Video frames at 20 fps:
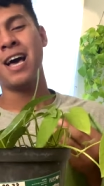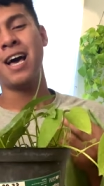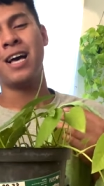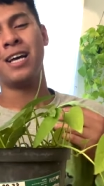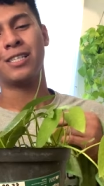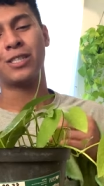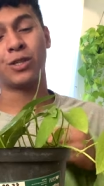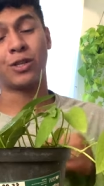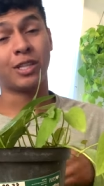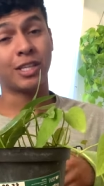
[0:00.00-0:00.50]

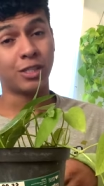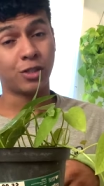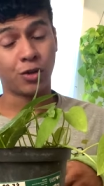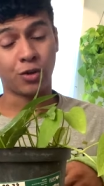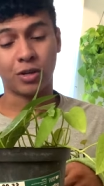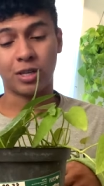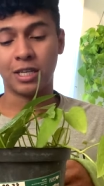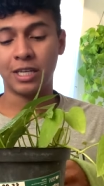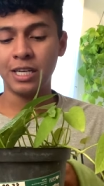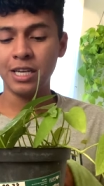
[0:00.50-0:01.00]
so this
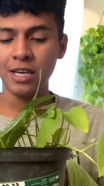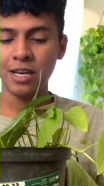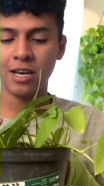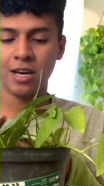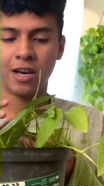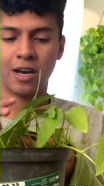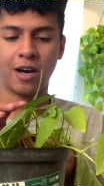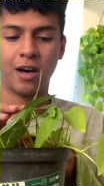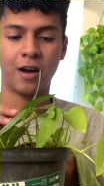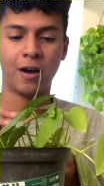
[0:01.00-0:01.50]
girly.
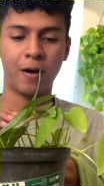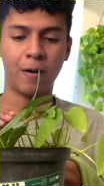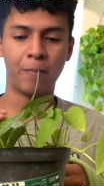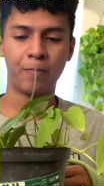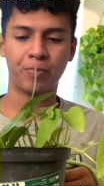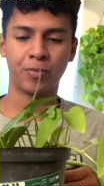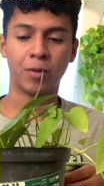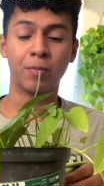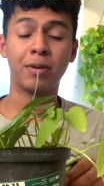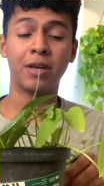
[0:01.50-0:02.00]

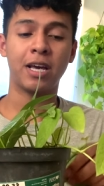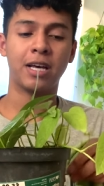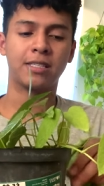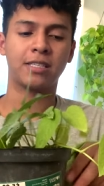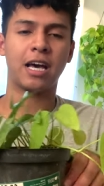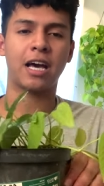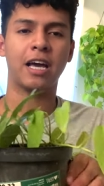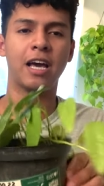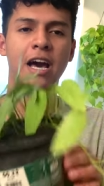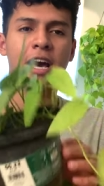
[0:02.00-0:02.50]
Um, but yes,
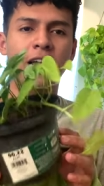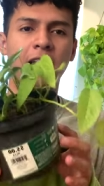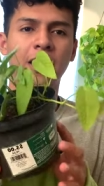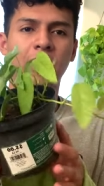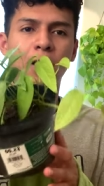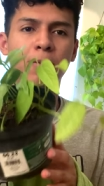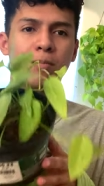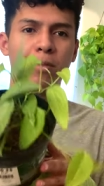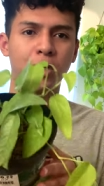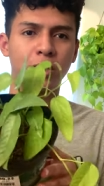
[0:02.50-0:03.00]
I had like
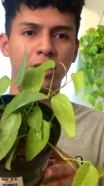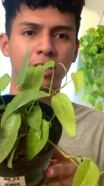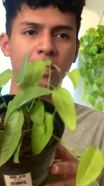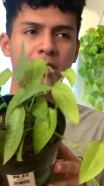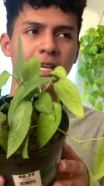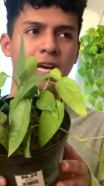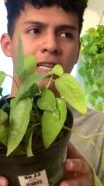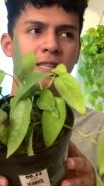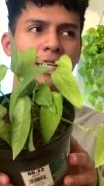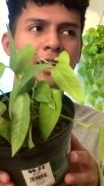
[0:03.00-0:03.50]
a bunch of
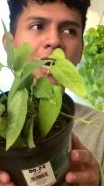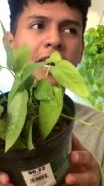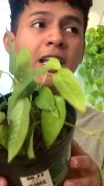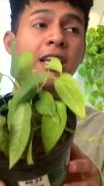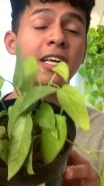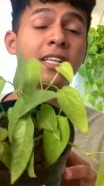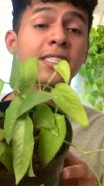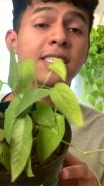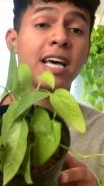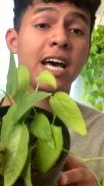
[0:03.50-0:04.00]
these. I think I had
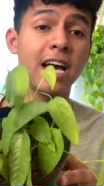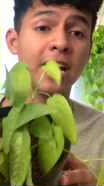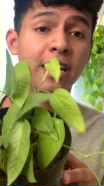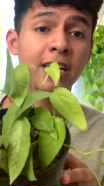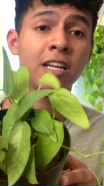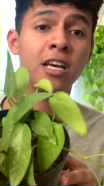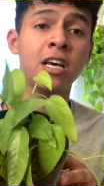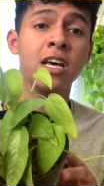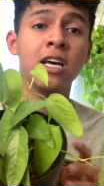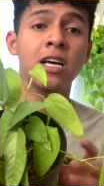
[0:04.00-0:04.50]
like
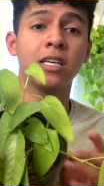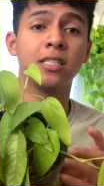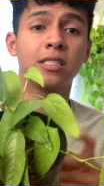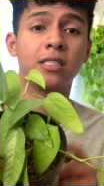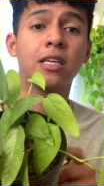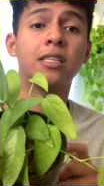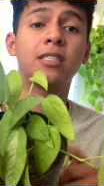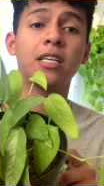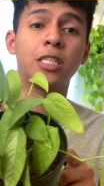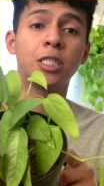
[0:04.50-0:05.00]
10
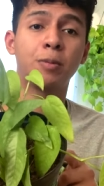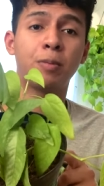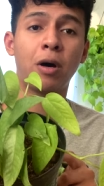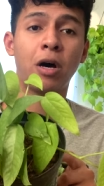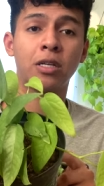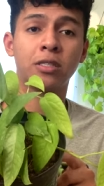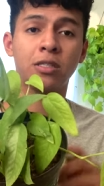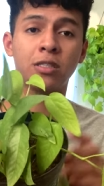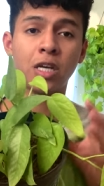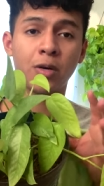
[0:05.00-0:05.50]
six inch
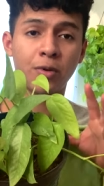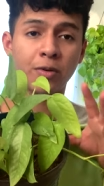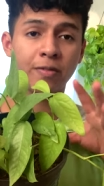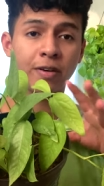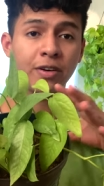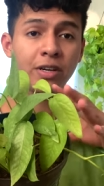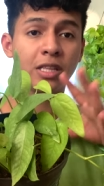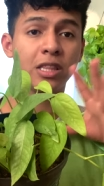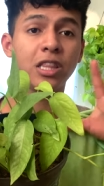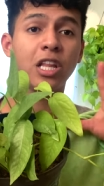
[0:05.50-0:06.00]
pots that were
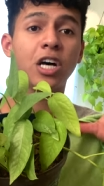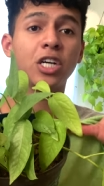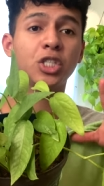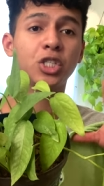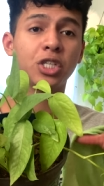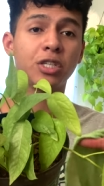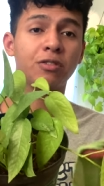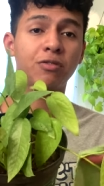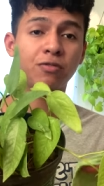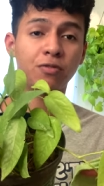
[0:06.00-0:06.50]
very
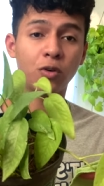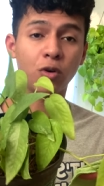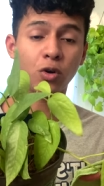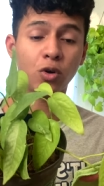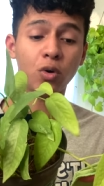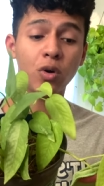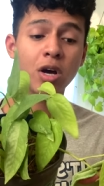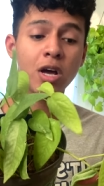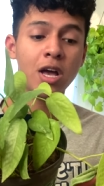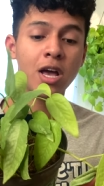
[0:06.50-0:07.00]
lush and
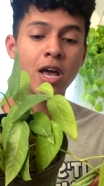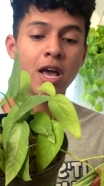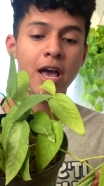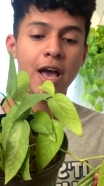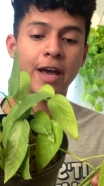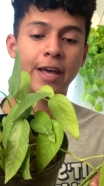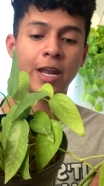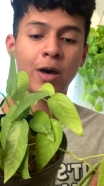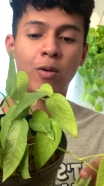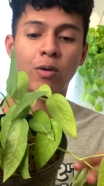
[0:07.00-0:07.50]
full.
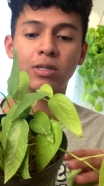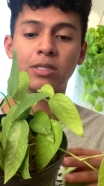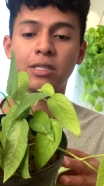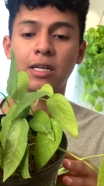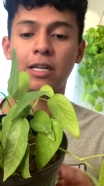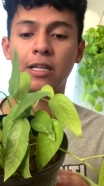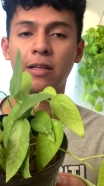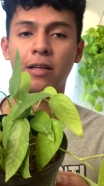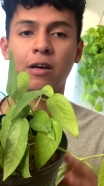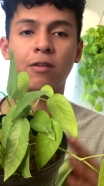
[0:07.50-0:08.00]
And I was
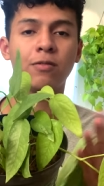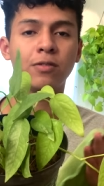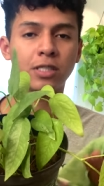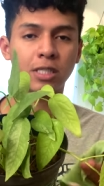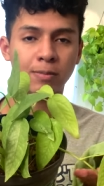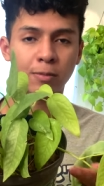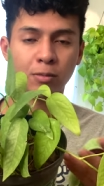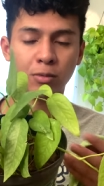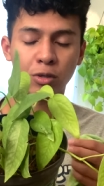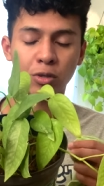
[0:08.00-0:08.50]
selling Elf
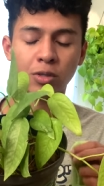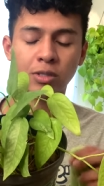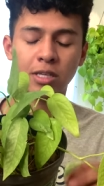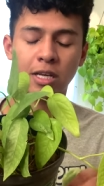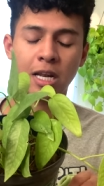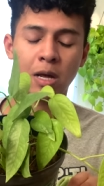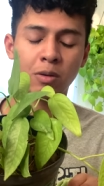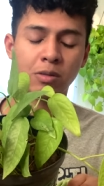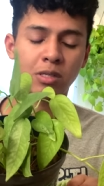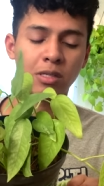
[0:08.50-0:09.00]
Cebu Blues
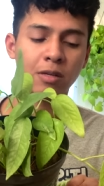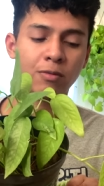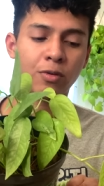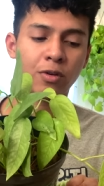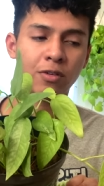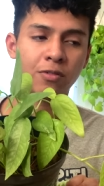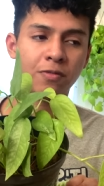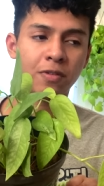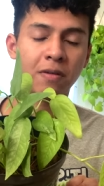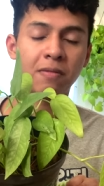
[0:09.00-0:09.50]
and I was selling
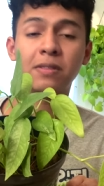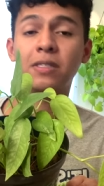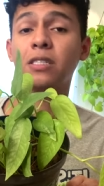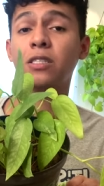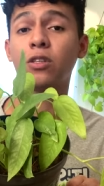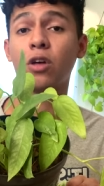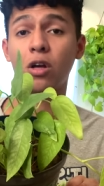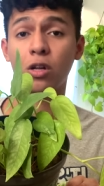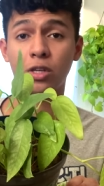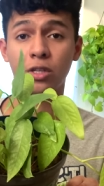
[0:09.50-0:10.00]
for
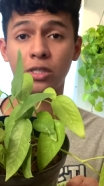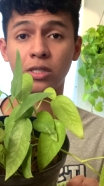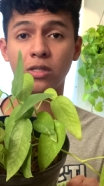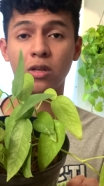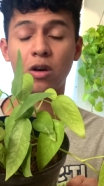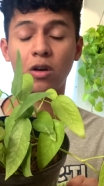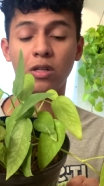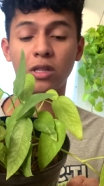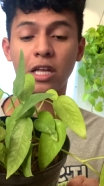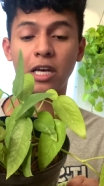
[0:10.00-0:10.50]
$15
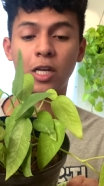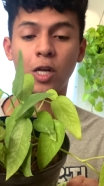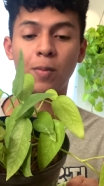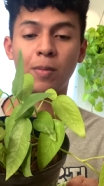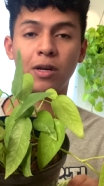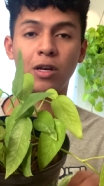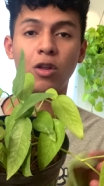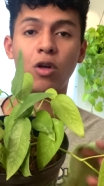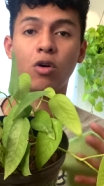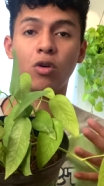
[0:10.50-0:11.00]
online on
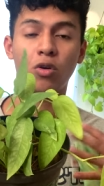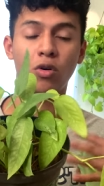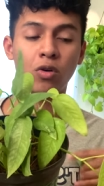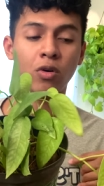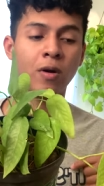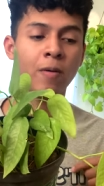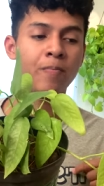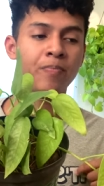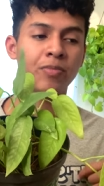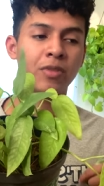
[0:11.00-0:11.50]
my
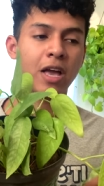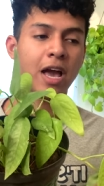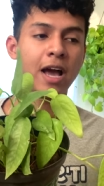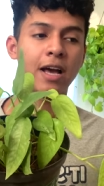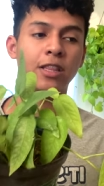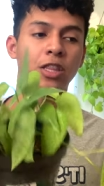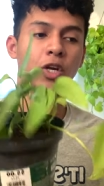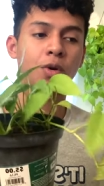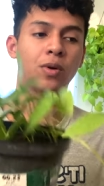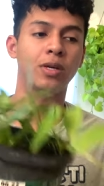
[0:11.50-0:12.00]
local.
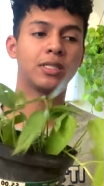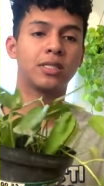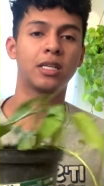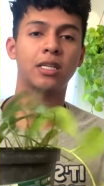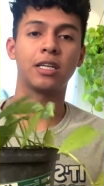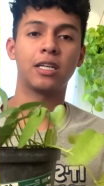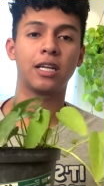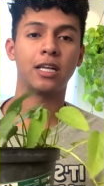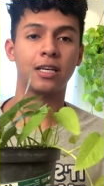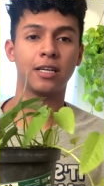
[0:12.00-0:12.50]
And they were
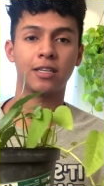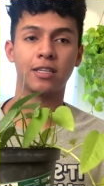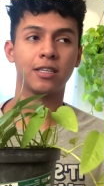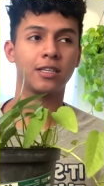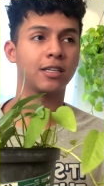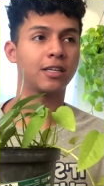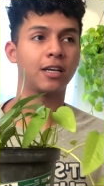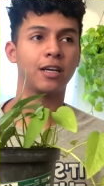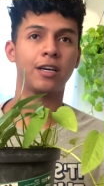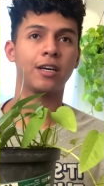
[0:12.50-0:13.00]
selling like,
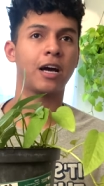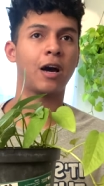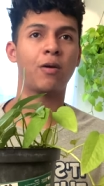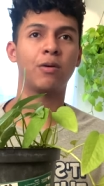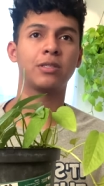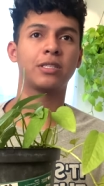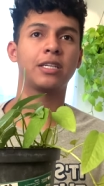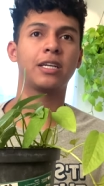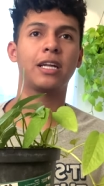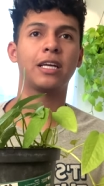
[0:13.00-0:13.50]
I
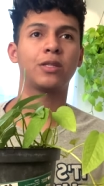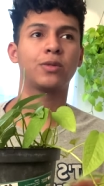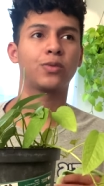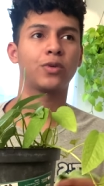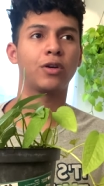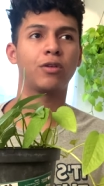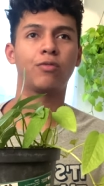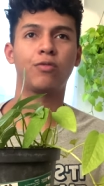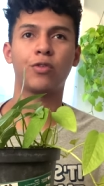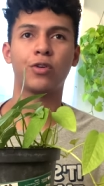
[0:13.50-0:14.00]
was getting like
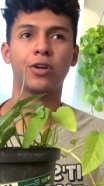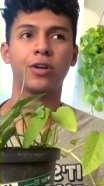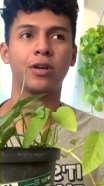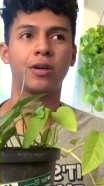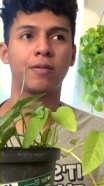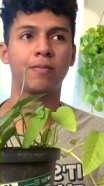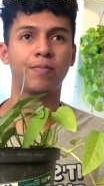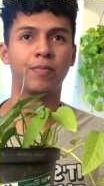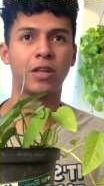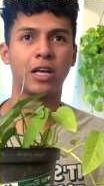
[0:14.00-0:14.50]
three or
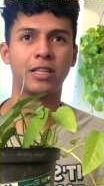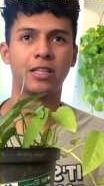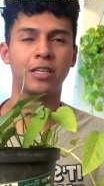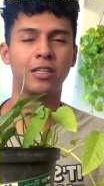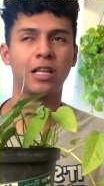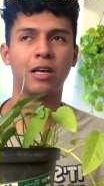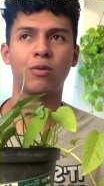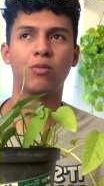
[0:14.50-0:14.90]
four I think like